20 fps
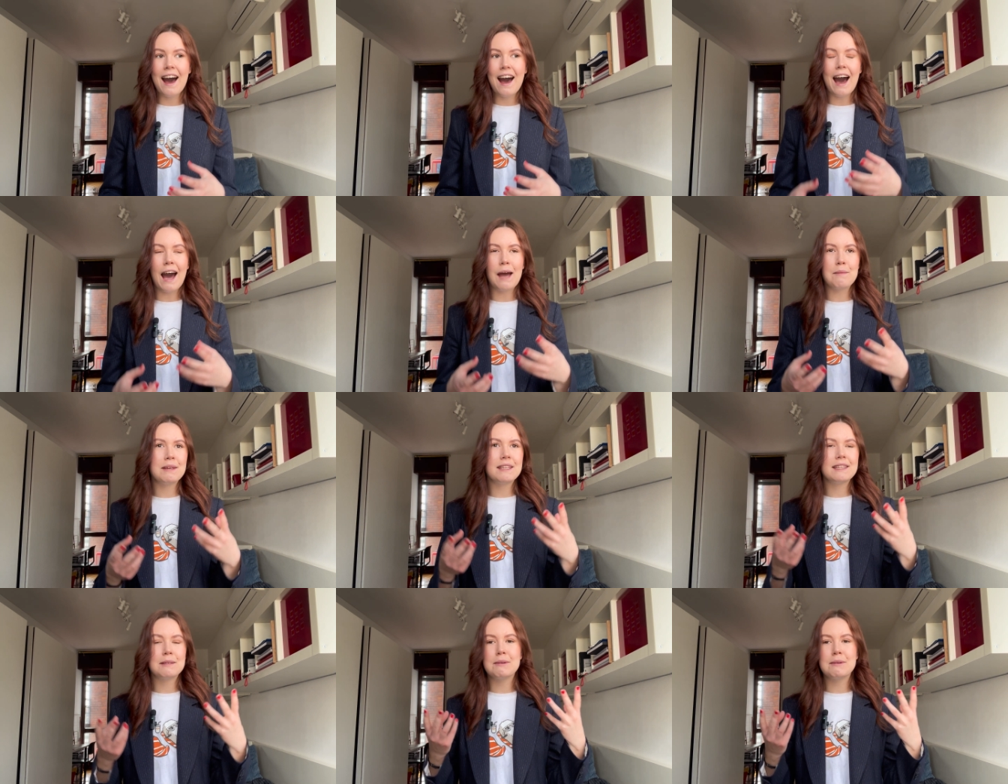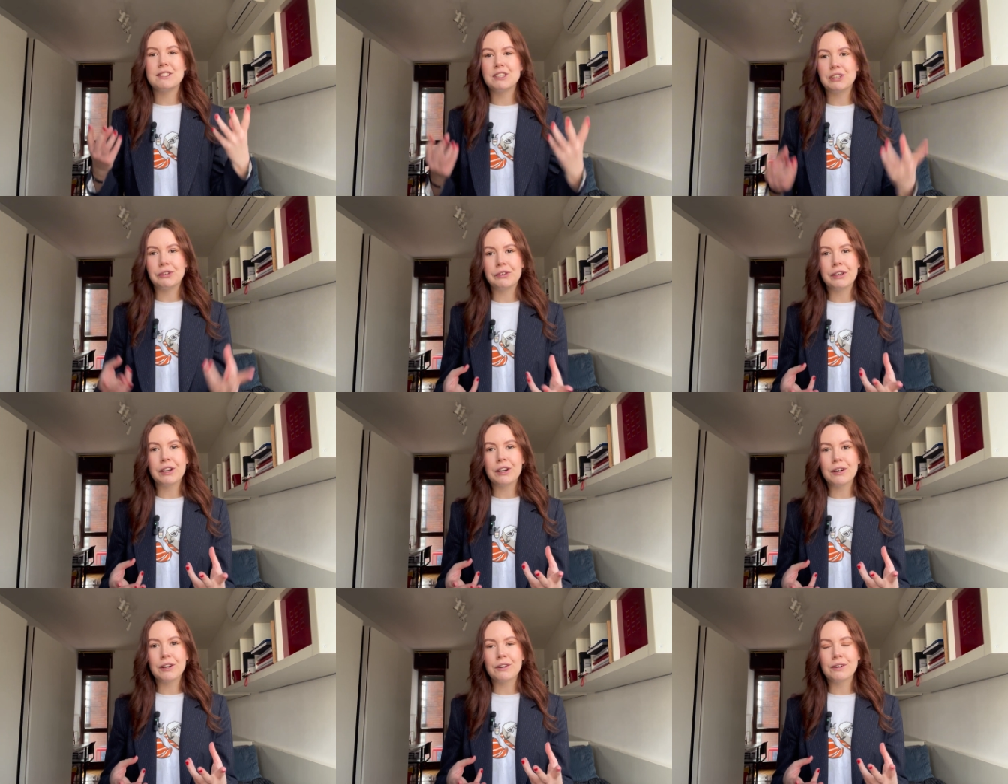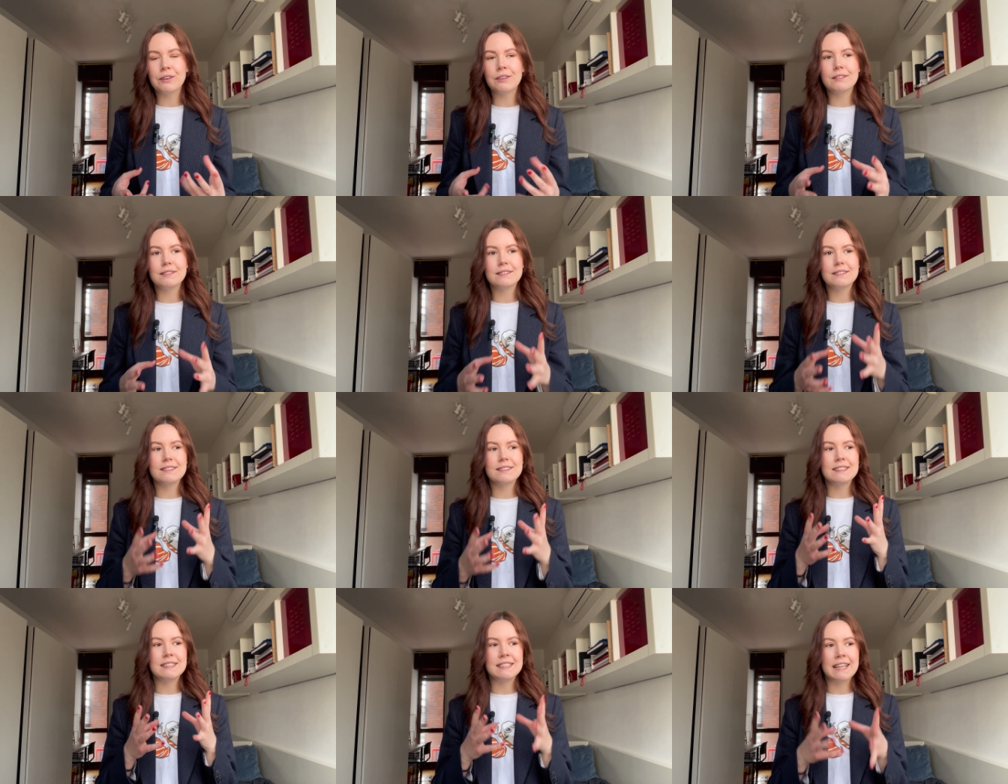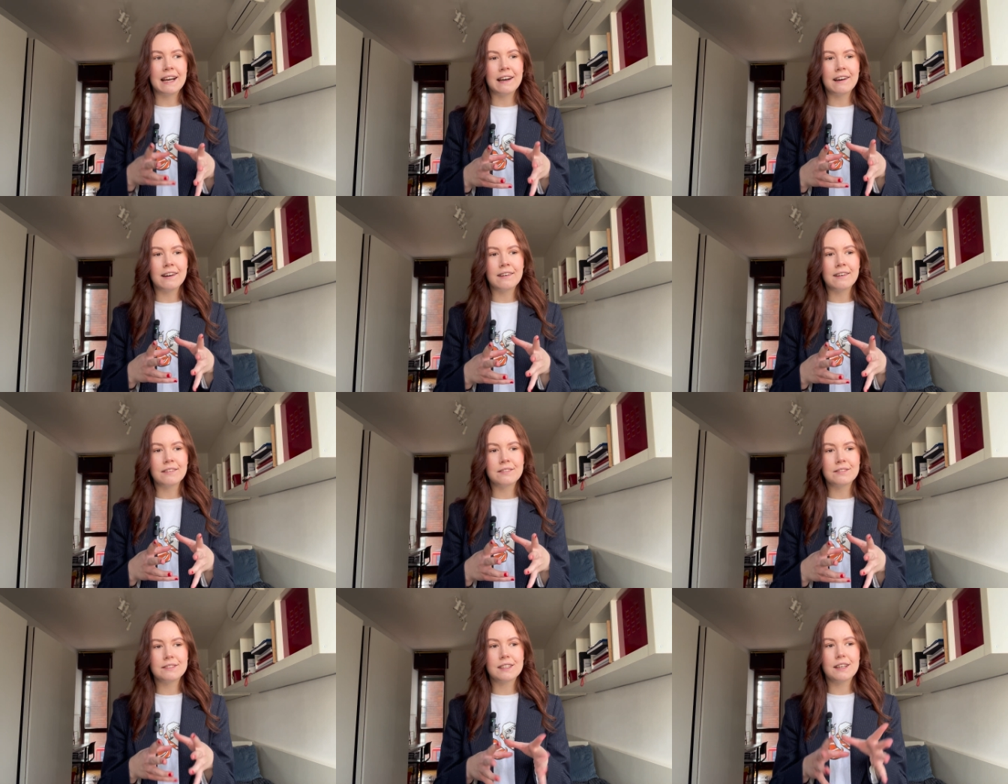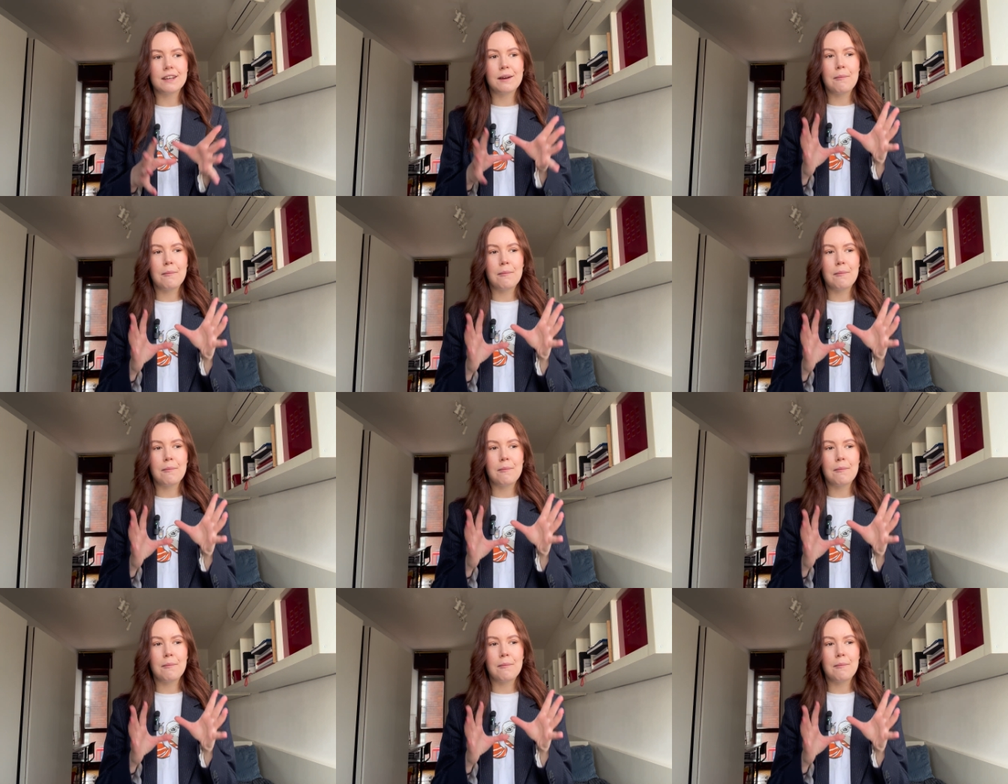I mean, the material delved